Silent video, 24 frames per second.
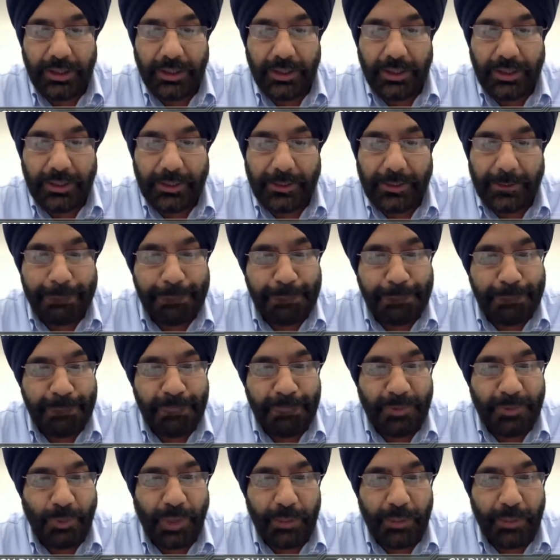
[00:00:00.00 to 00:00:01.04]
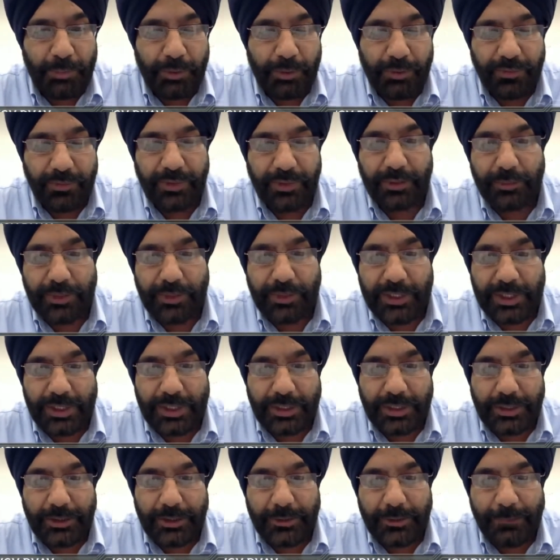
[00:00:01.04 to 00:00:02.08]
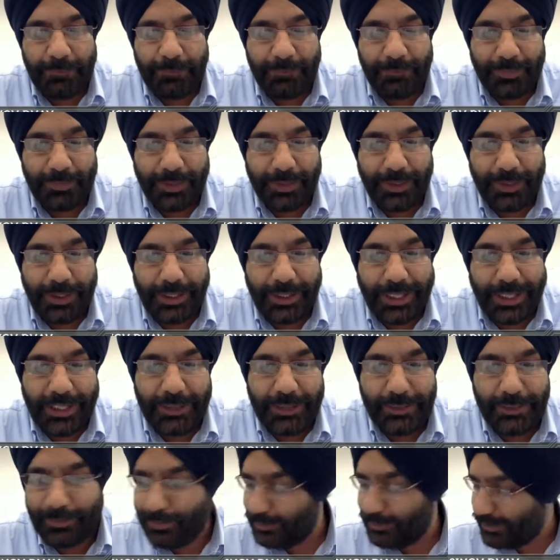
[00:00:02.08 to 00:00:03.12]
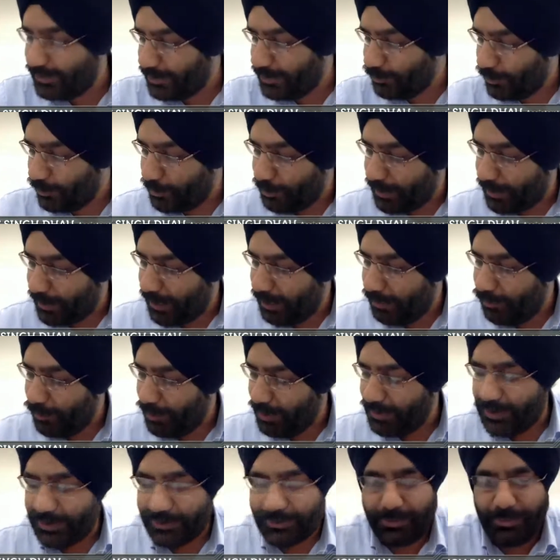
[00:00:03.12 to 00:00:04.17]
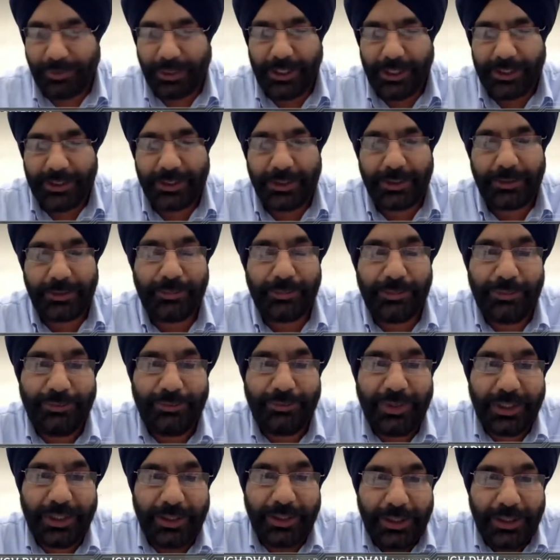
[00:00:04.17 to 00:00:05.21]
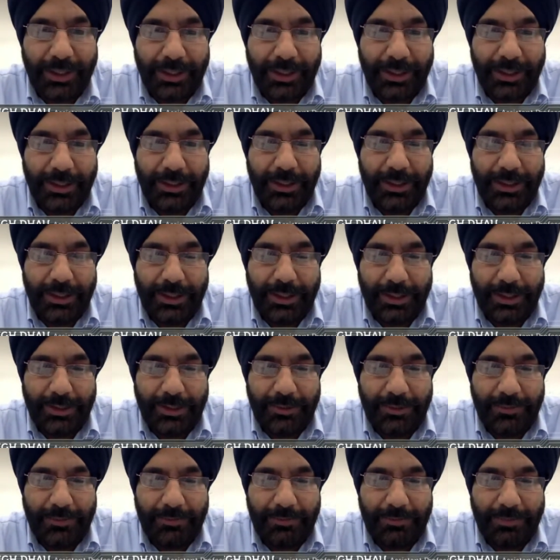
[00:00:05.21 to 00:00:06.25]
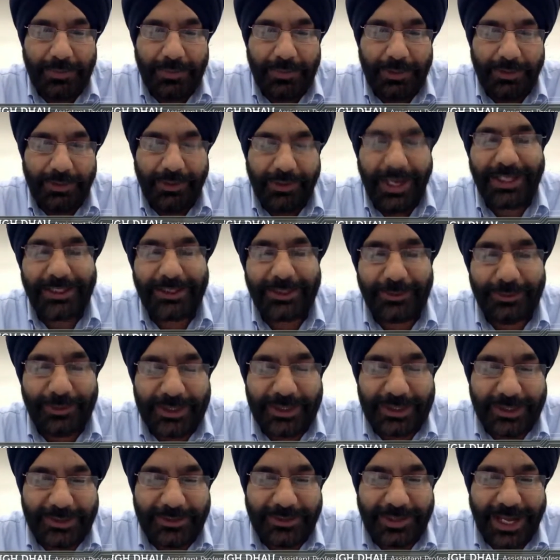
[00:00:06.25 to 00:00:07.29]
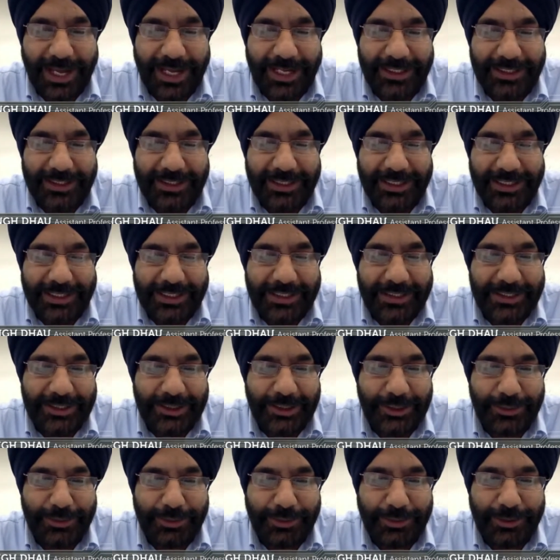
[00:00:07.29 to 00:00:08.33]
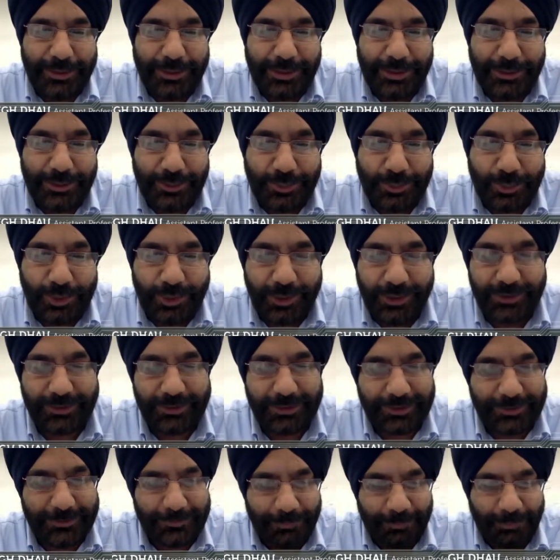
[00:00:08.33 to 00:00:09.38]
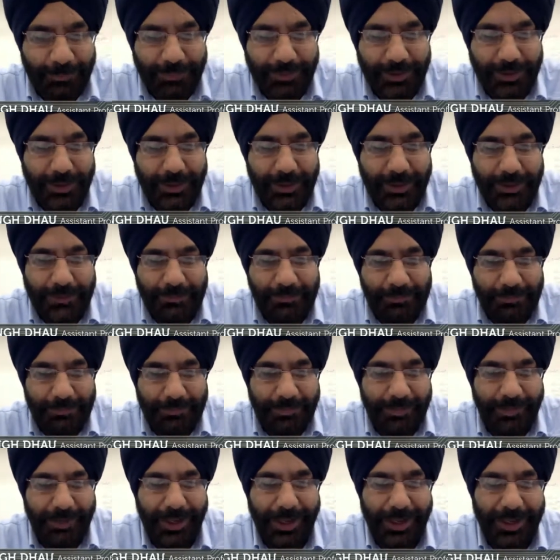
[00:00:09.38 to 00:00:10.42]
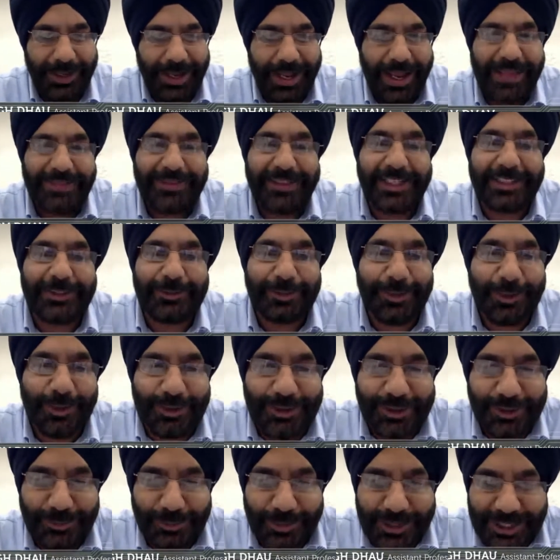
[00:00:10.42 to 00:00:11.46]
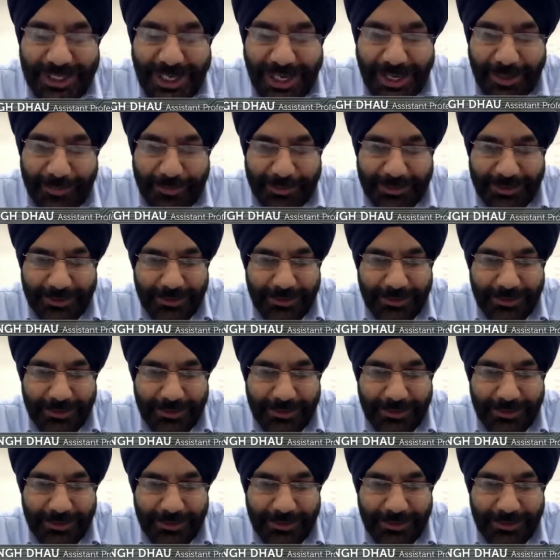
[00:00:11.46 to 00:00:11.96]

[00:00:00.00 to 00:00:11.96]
And one more thing which I'd like to, since we begin with this Martian movie, the reaction which this guy did to produce water, and the explosion which happened.